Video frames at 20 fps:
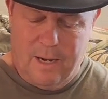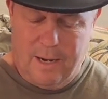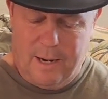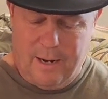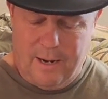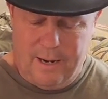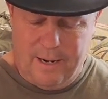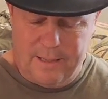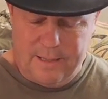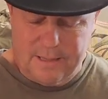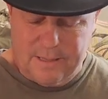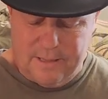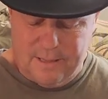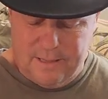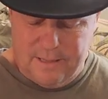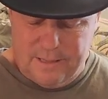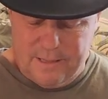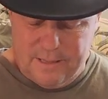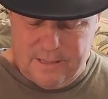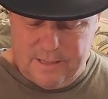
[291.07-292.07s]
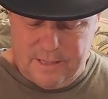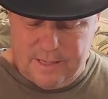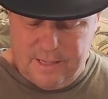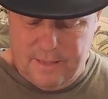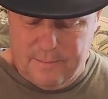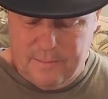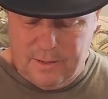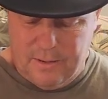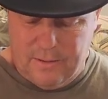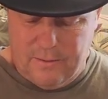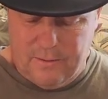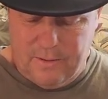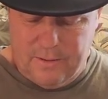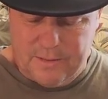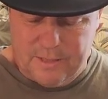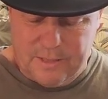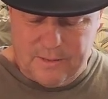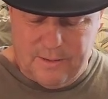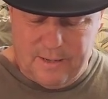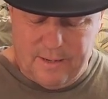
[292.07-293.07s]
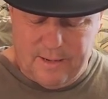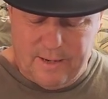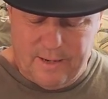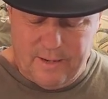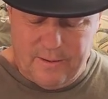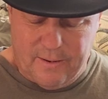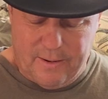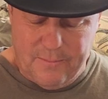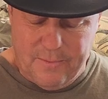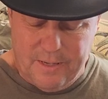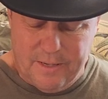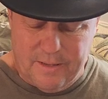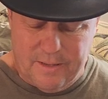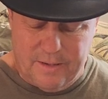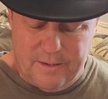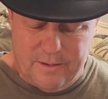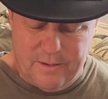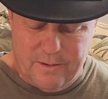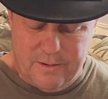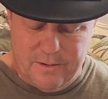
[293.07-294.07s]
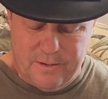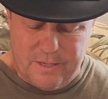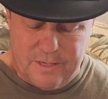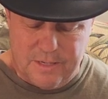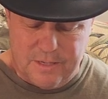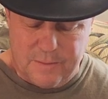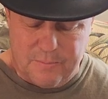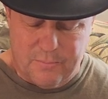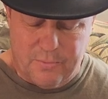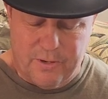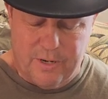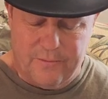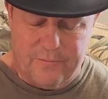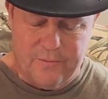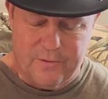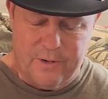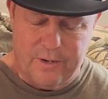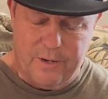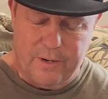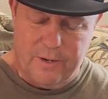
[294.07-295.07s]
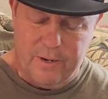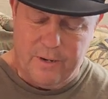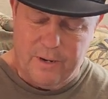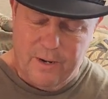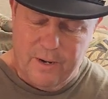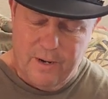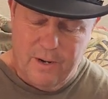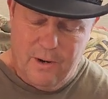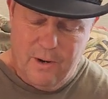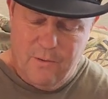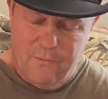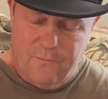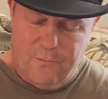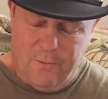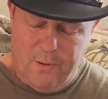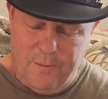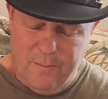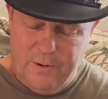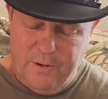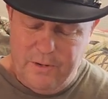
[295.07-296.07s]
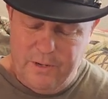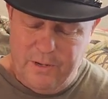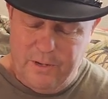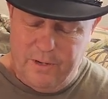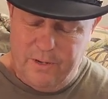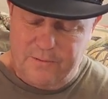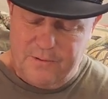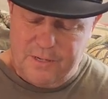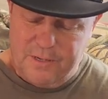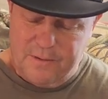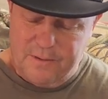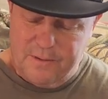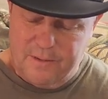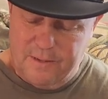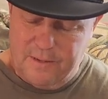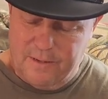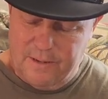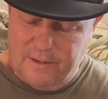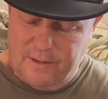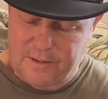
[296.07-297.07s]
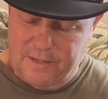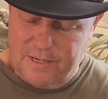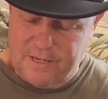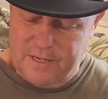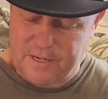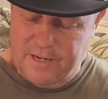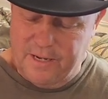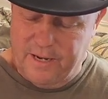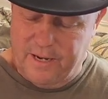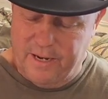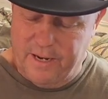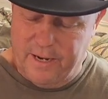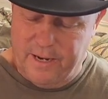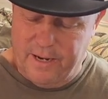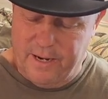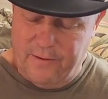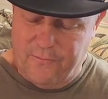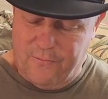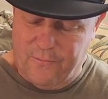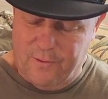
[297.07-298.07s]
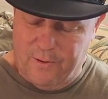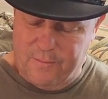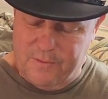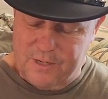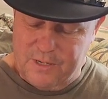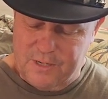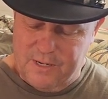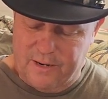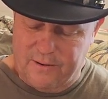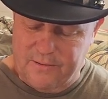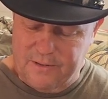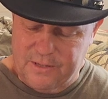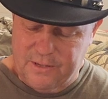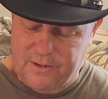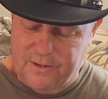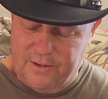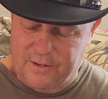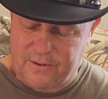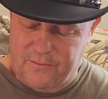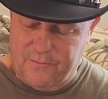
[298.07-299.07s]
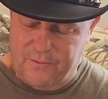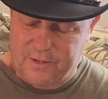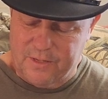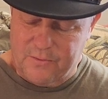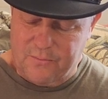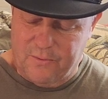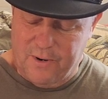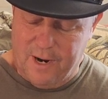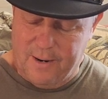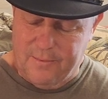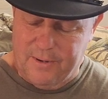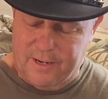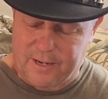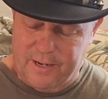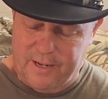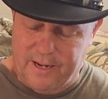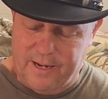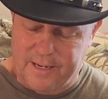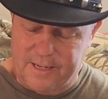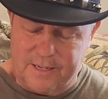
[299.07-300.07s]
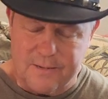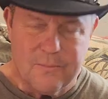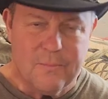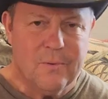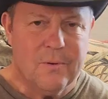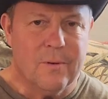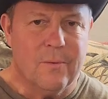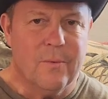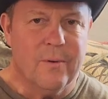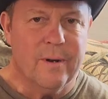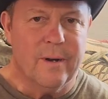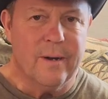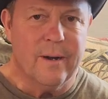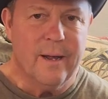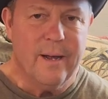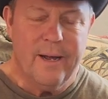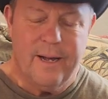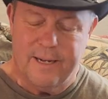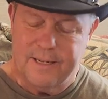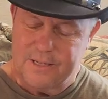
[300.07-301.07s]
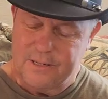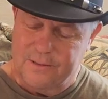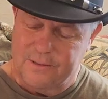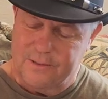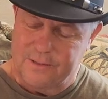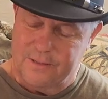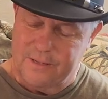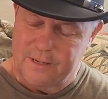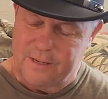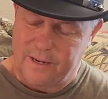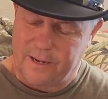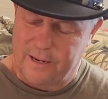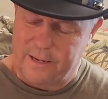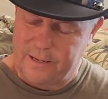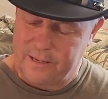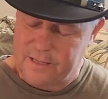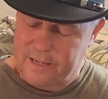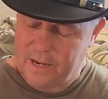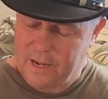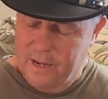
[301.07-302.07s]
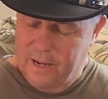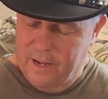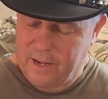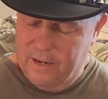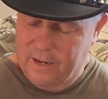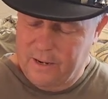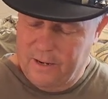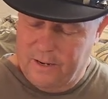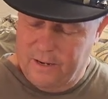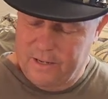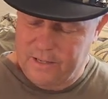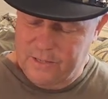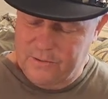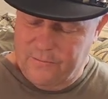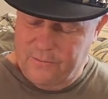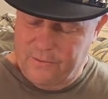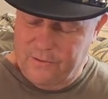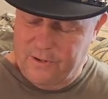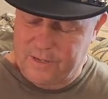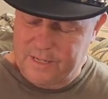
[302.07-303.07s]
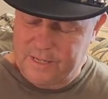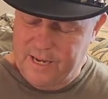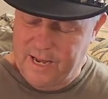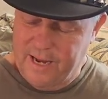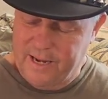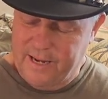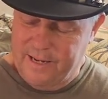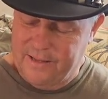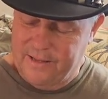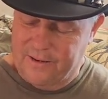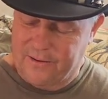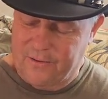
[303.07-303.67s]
All right, so let's just keep going. So, I, you know, I'm into the news just briefly here. Former head of of the CIA, former Secretary of Defense Robert Gates, boy, what an asshole this guy is, calls for attacking the